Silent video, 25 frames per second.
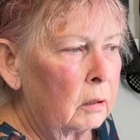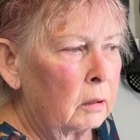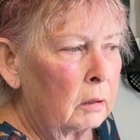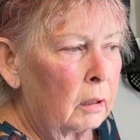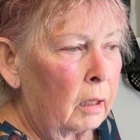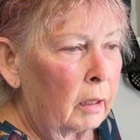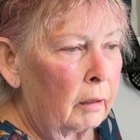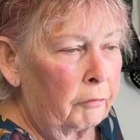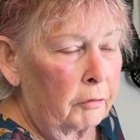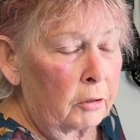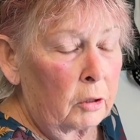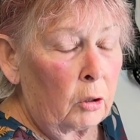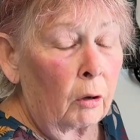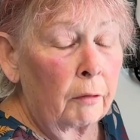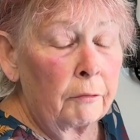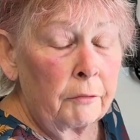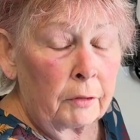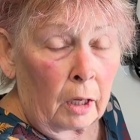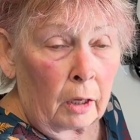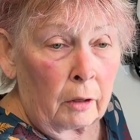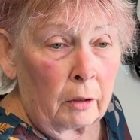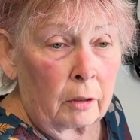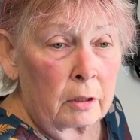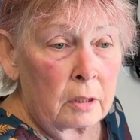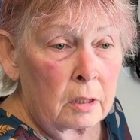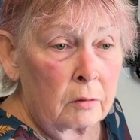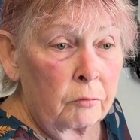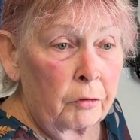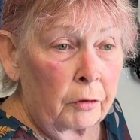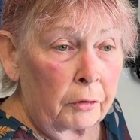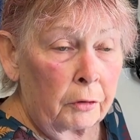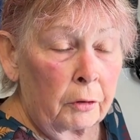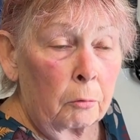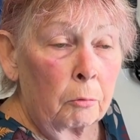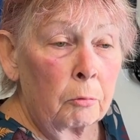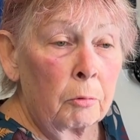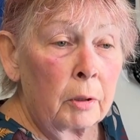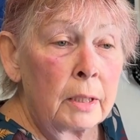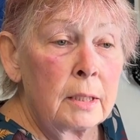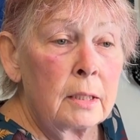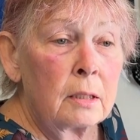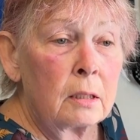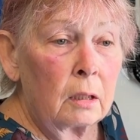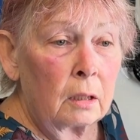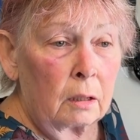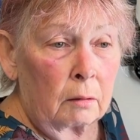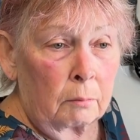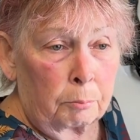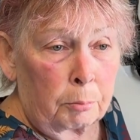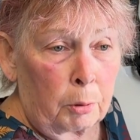As I've noticed, very
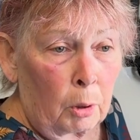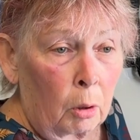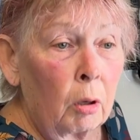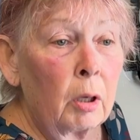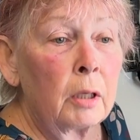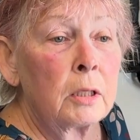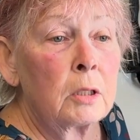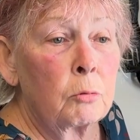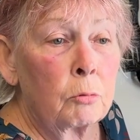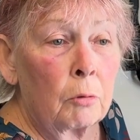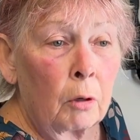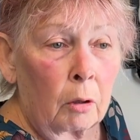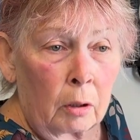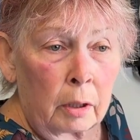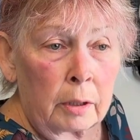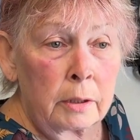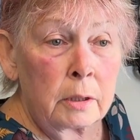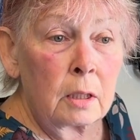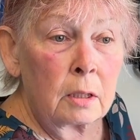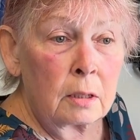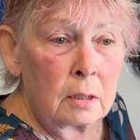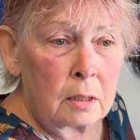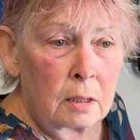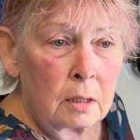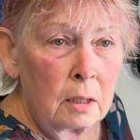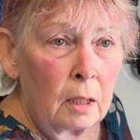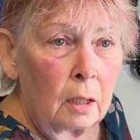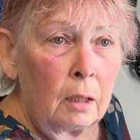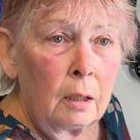recent price rises,